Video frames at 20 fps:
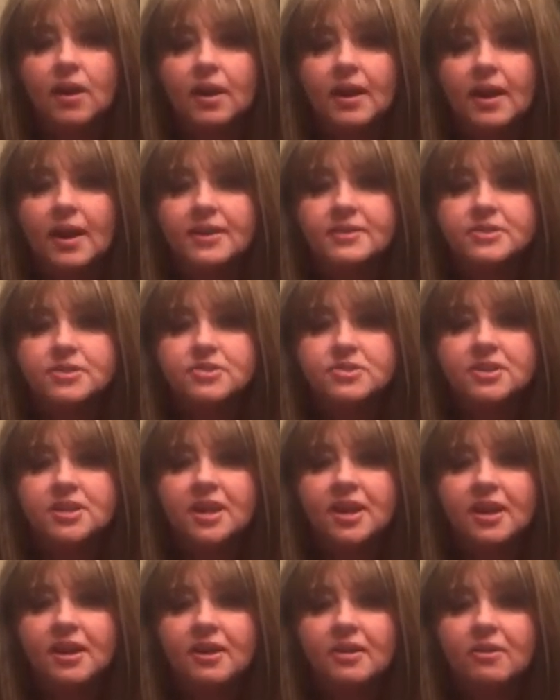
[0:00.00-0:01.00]
Extra
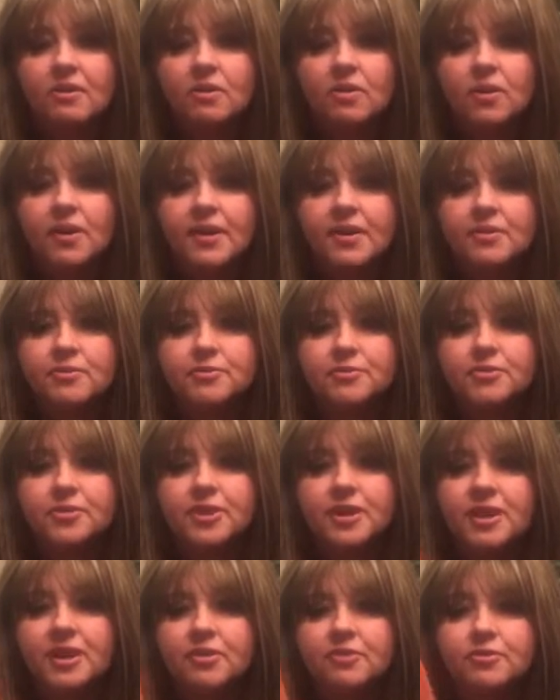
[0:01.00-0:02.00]
Care
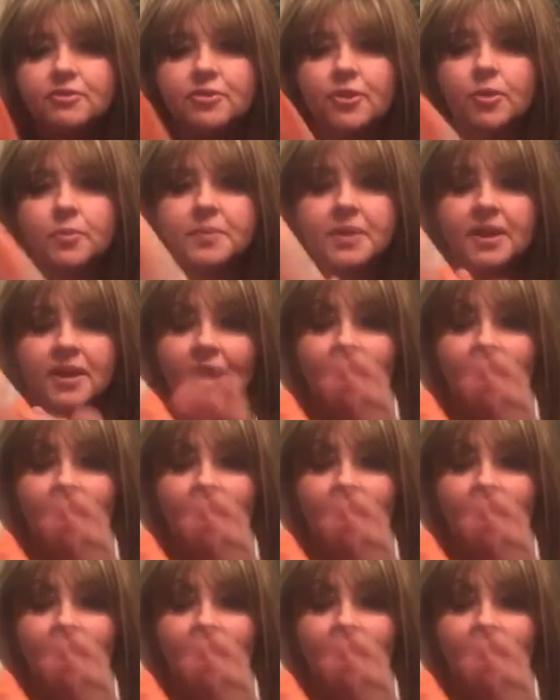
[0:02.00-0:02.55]
Oil-Free Foaming